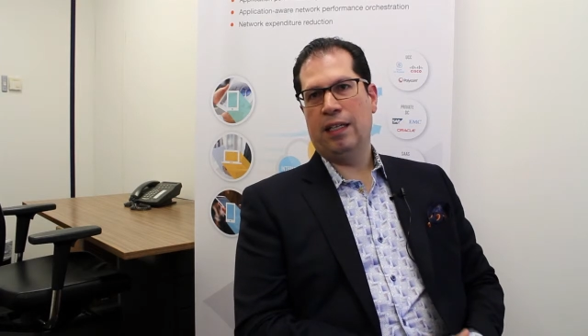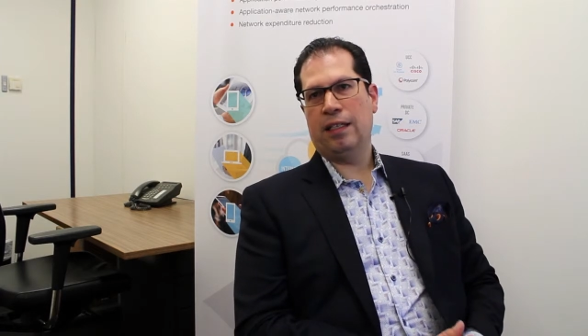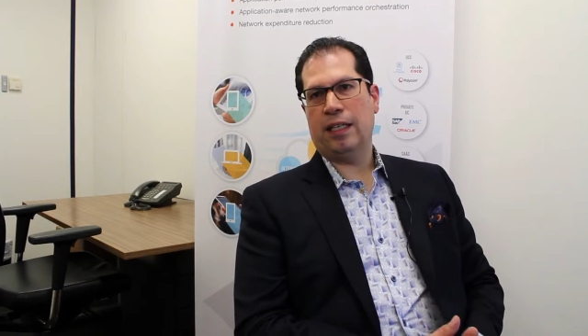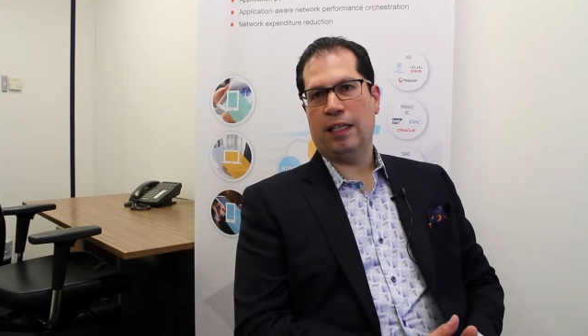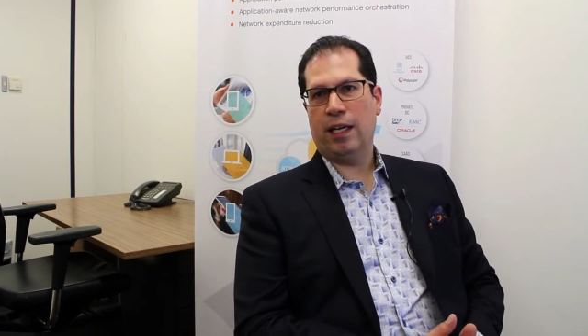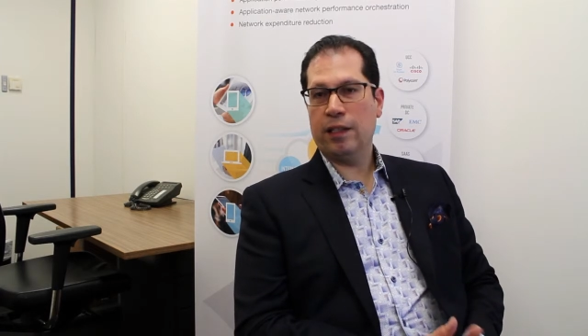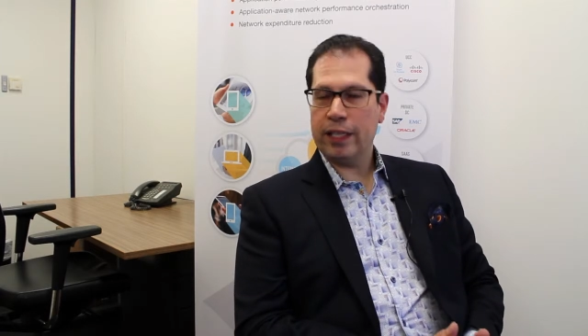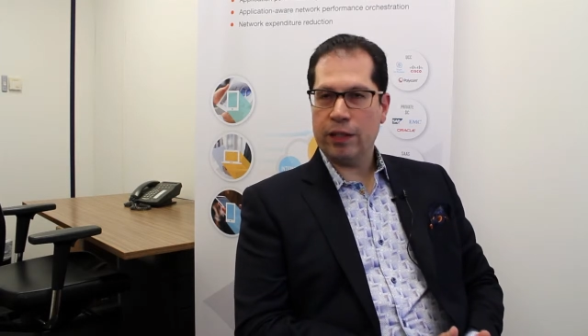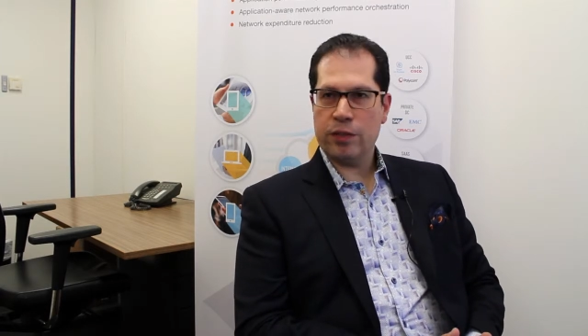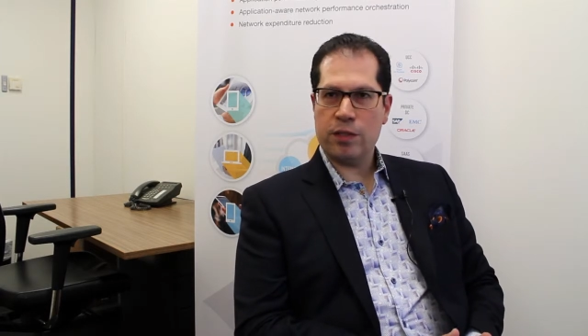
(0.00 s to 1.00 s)
Now,
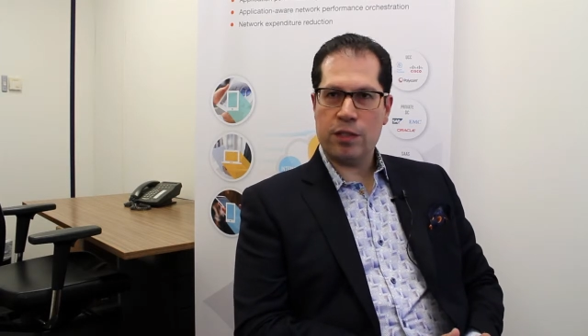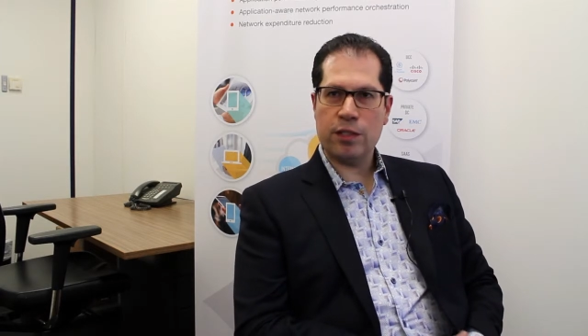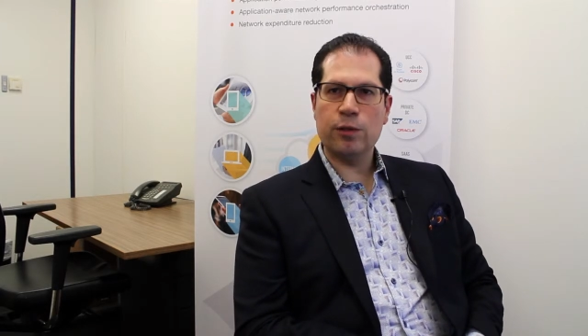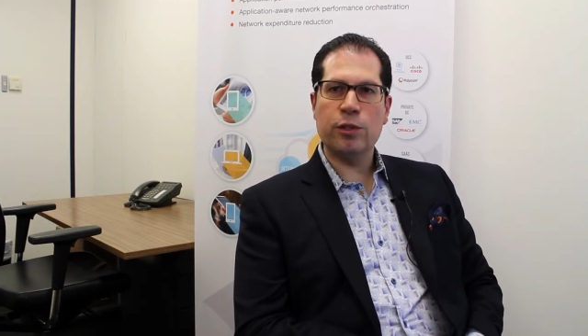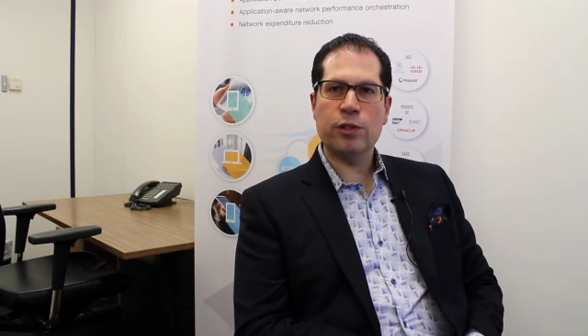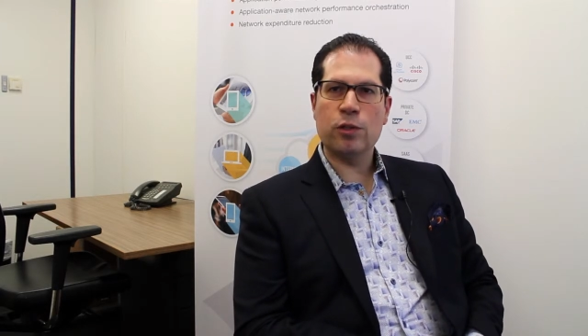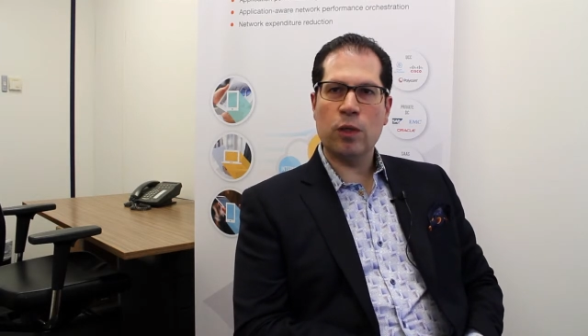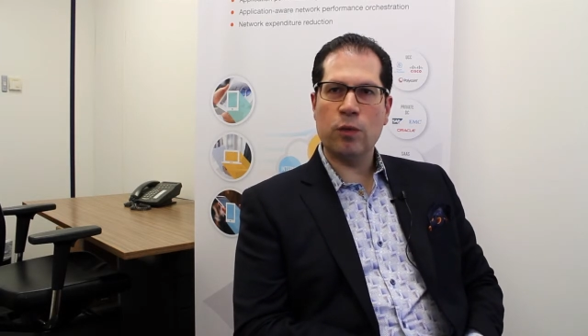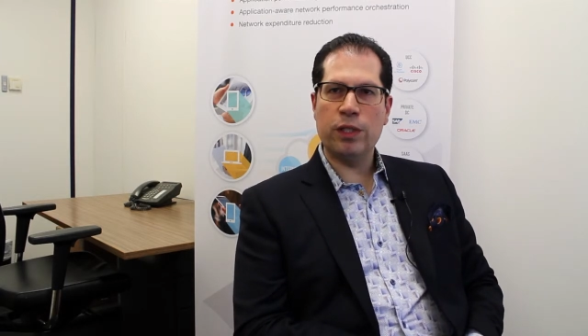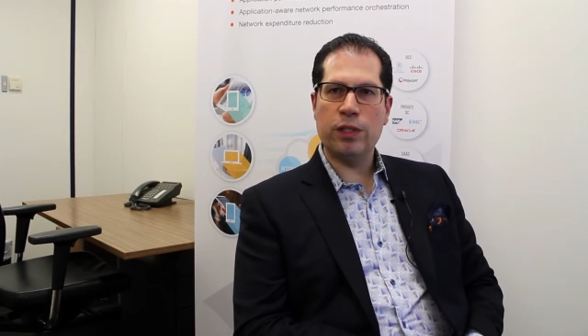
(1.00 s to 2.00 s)
unlike other solutions,
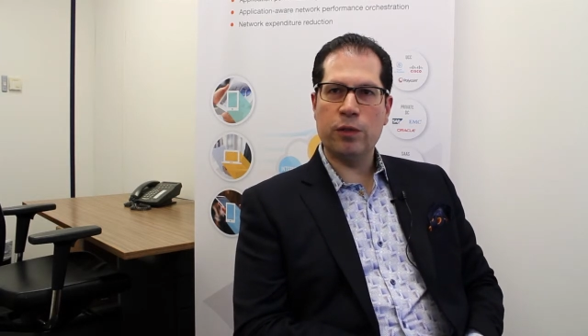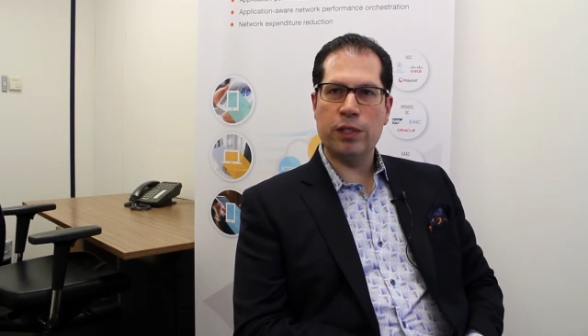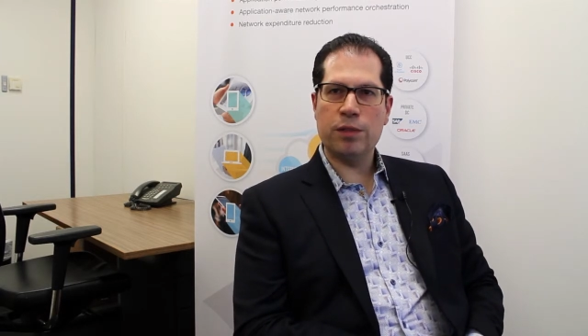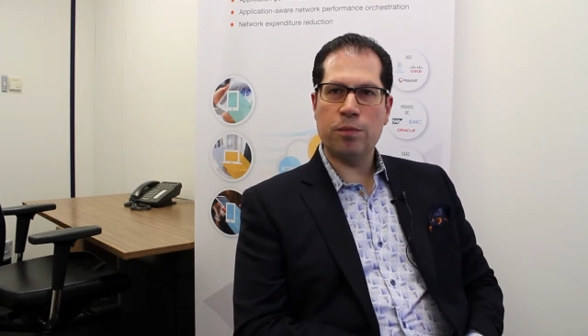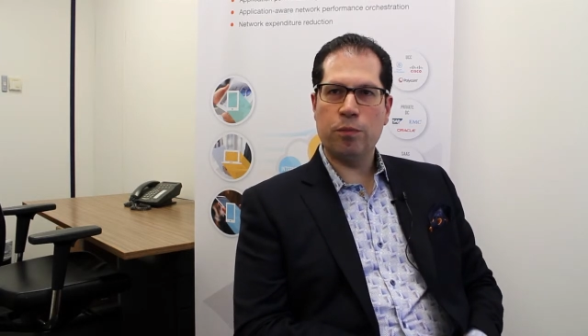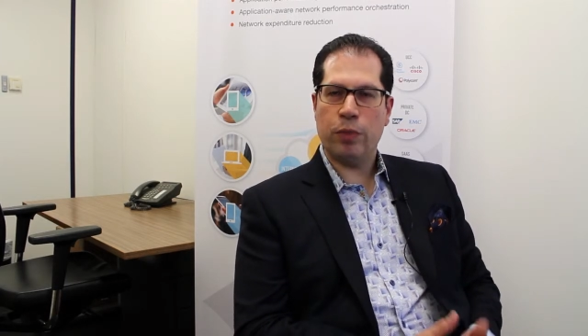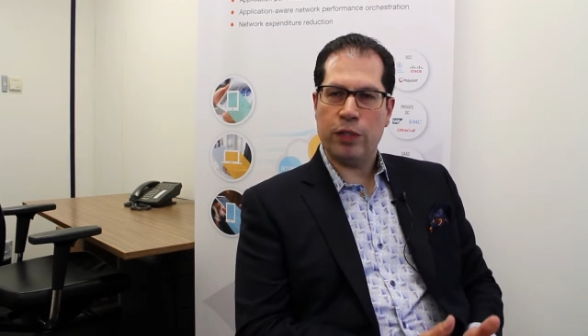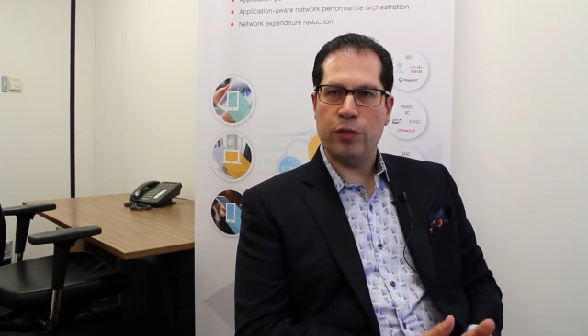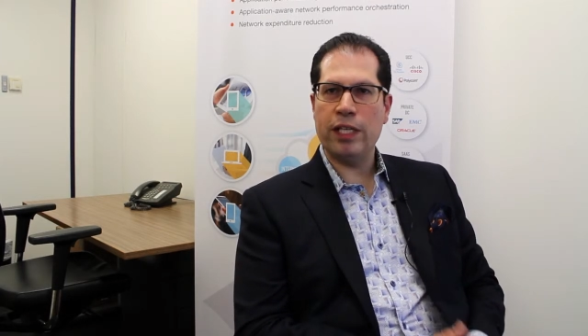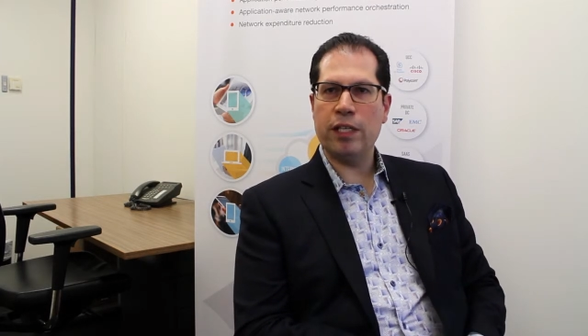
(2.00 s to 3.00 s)
what we do is
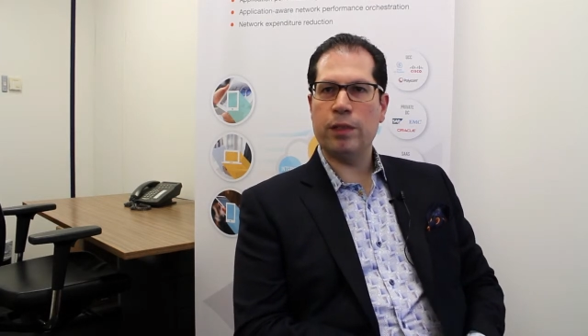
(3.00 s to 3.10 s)
pretty unique